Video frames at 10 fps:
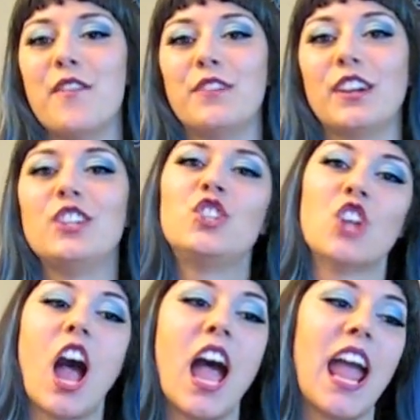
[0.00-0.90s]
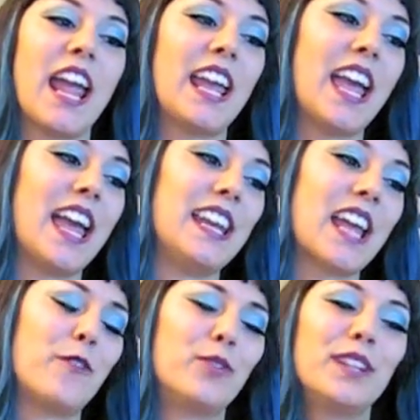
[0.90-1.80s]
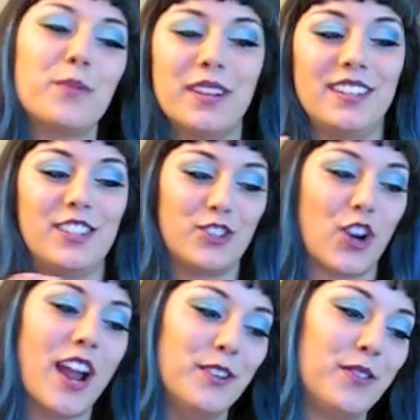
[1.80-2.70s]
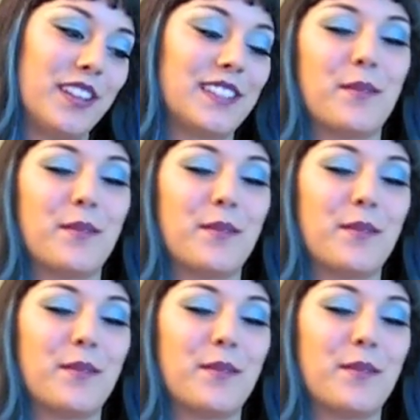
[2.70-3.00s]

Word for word: very shy, and I really wanted to try new things.